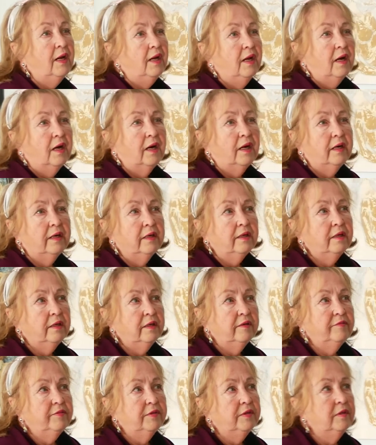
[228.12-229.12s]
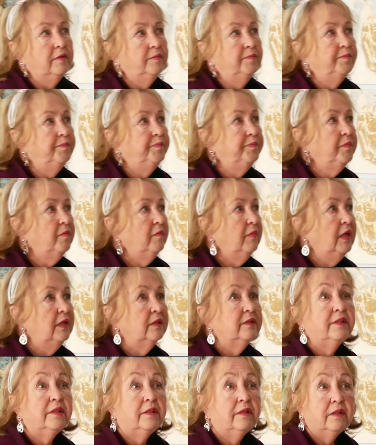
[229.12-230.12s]
I have a
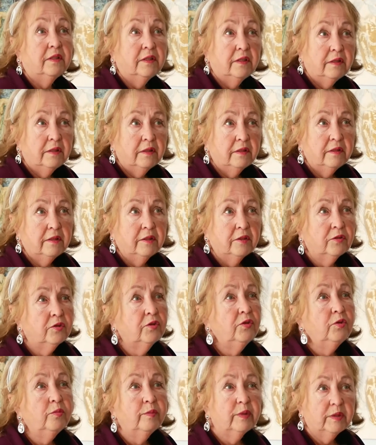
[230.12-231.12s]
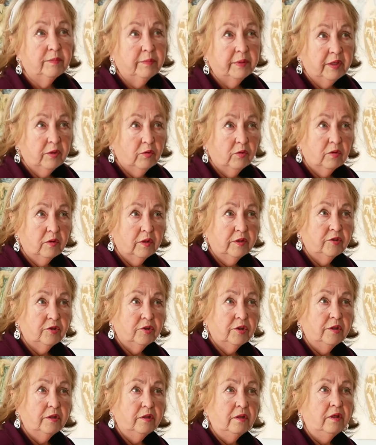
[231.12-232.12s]
degree in human
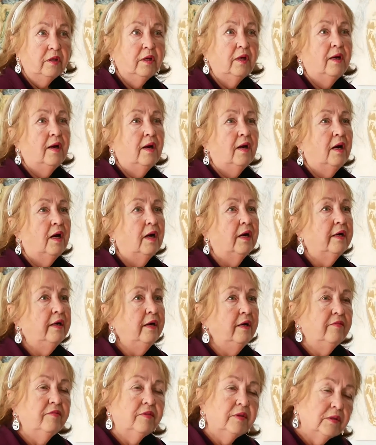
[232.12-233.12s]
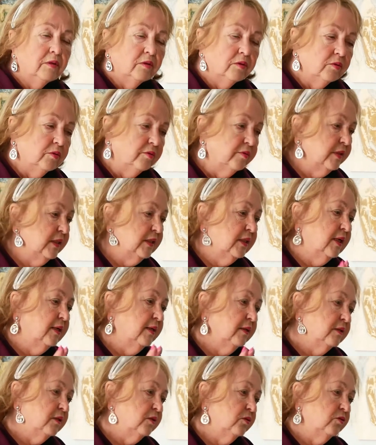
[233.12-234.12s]
biology. I have a lot of
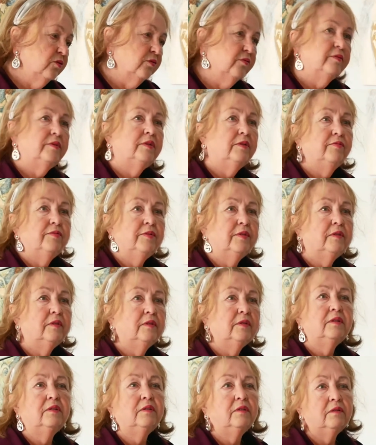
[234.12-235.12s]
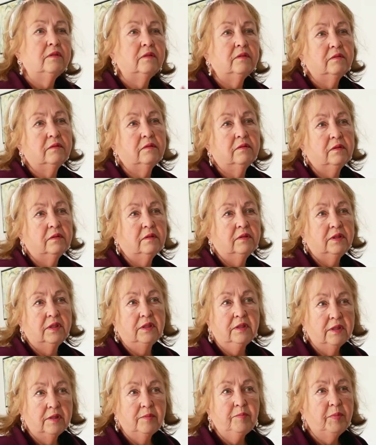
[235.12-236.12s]
studies of different
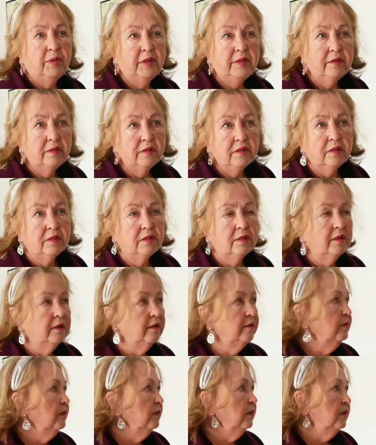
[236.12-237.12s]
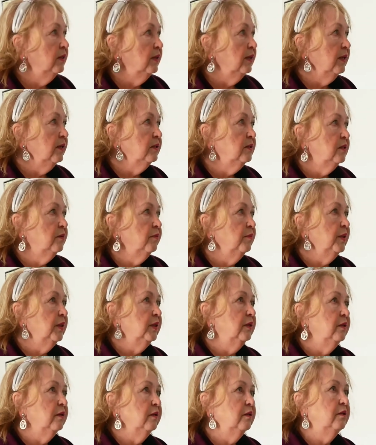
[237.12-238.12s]
disciplines, and the last
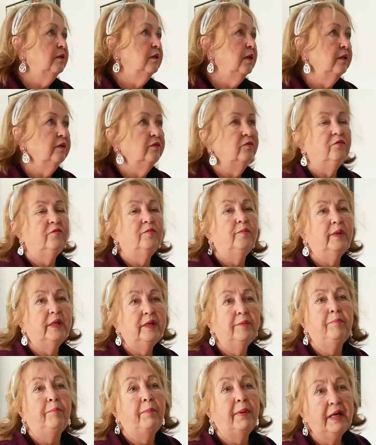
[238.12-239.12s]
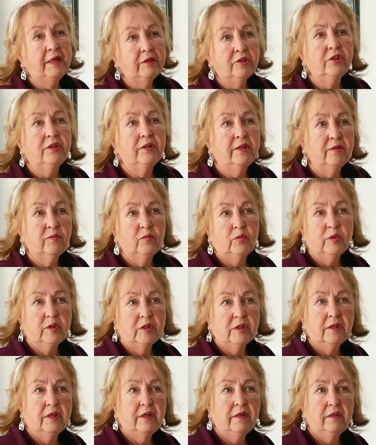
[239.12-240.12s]
my passion, I would
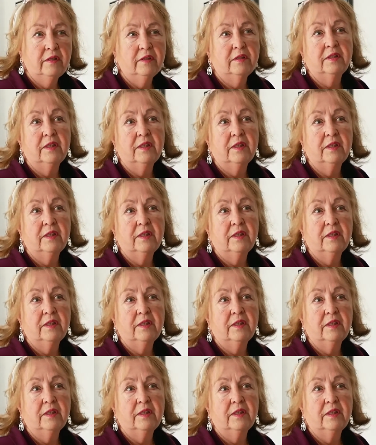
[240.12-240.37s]
say, is